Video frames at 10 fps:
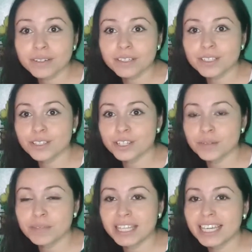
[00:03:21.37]
social
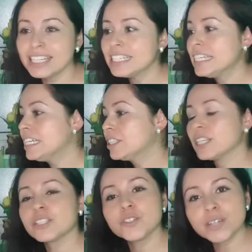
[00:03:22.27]
media, then you